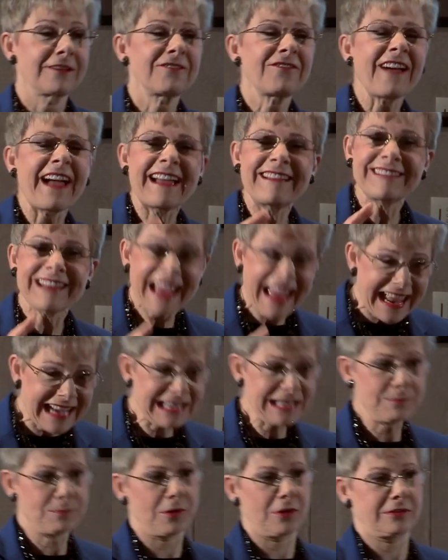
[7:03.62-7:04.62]
found
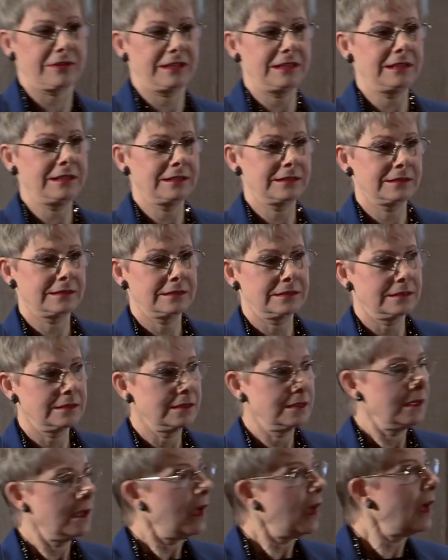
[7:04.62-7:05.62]
anybody
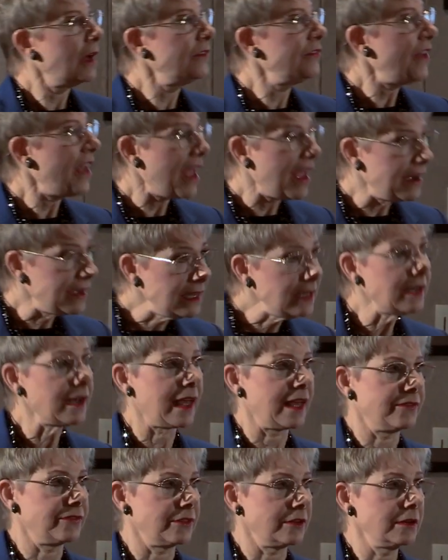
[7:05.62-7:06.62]
of any
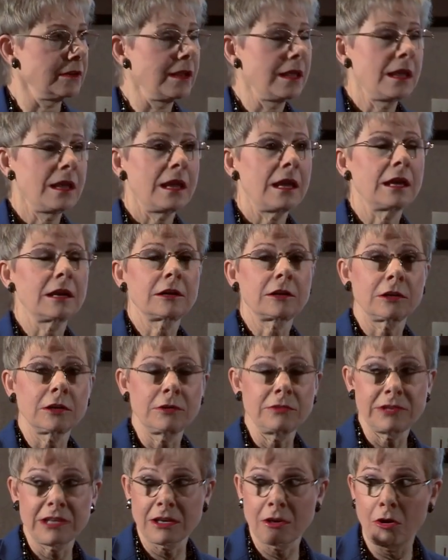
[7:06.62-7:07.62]
level,
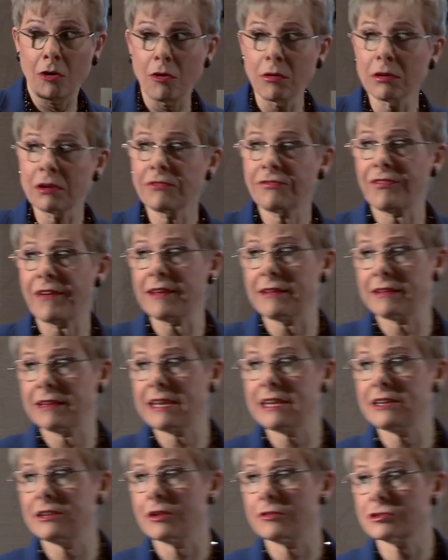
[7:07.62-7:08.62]
including Hall of Fame
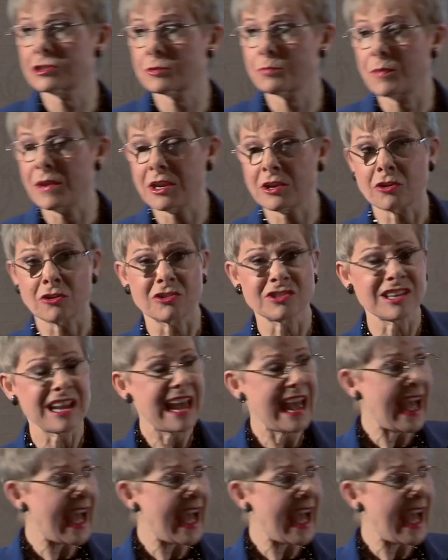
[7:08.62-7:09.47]
keynote speakers